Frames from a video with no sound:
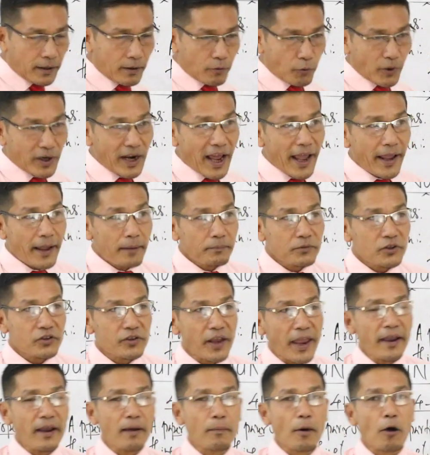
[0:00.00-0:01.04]
When I am
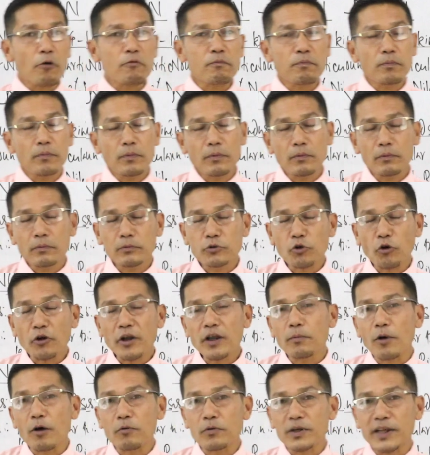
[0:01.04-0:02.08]
talking
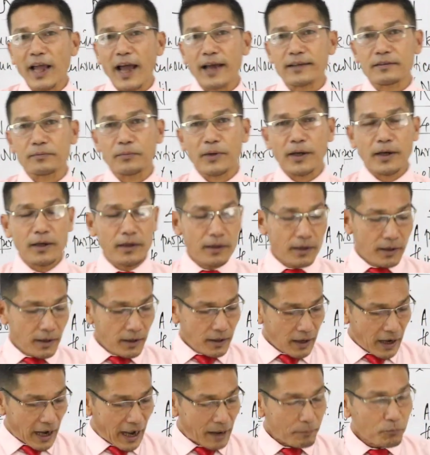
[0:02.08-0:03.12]
about Taj Mahal,
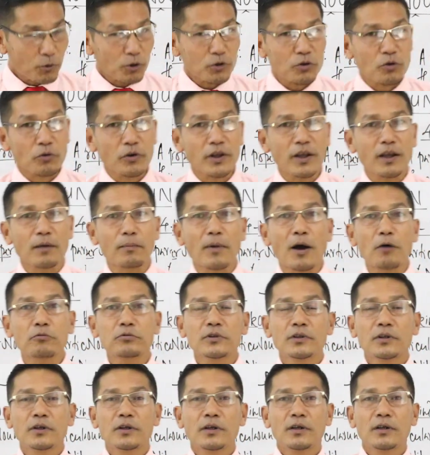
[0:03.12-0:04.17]
I'm not talking
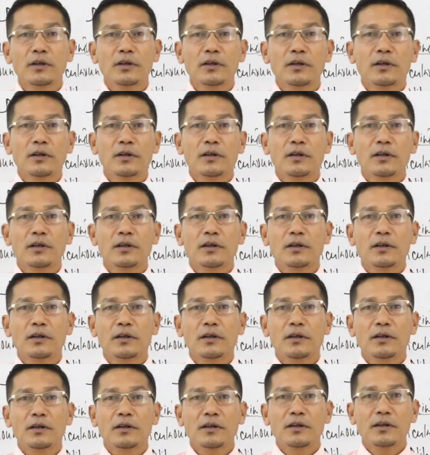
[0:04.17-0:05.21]
about
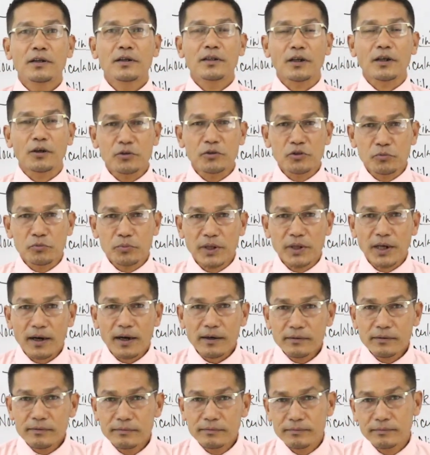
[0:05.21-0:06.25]
the Qutub
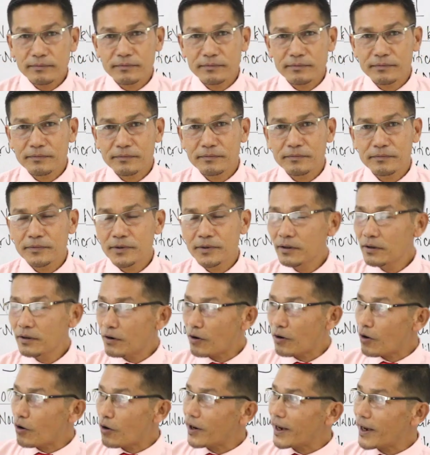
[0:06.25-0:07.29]
Minar,
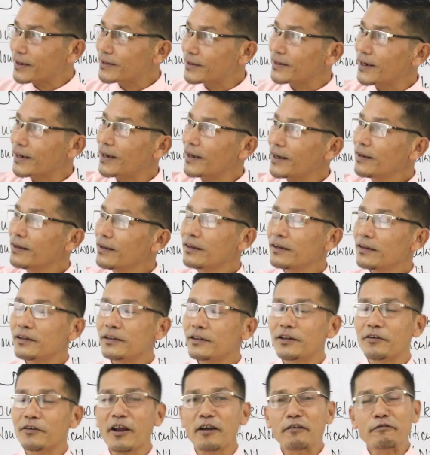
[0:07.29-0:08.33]
or let's say
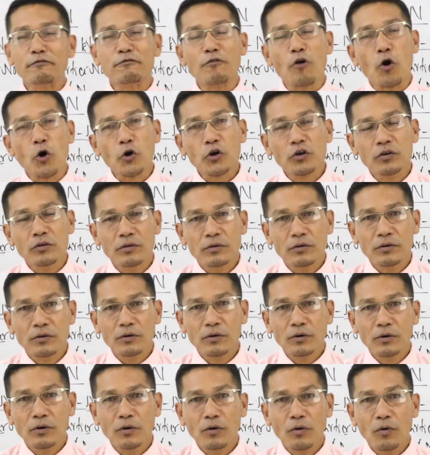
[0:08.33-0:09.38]
the Red Fort,
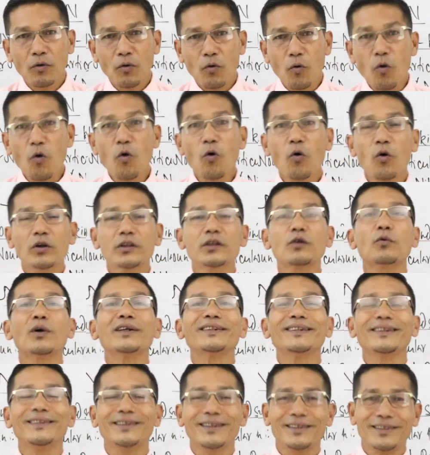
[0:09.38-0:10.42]
or the
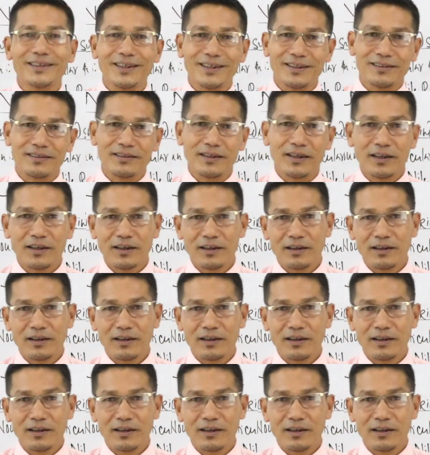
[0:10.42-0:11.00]
Washington DC.